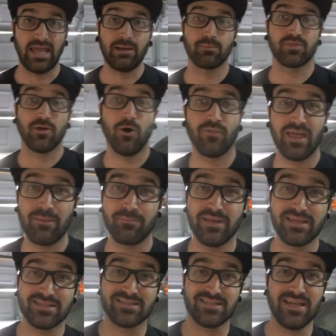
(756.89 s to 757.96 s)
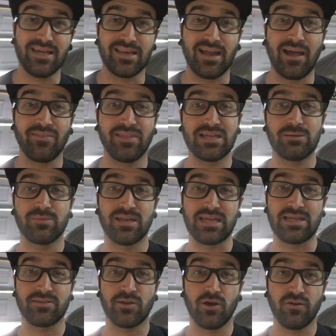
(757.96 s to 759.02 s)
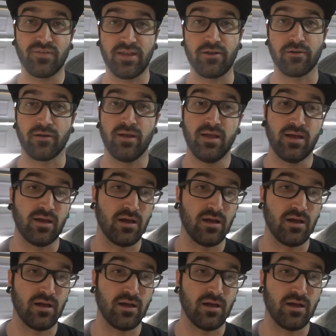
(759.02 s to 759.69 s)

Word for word: And with all that being said, I think I'm going to end it off here.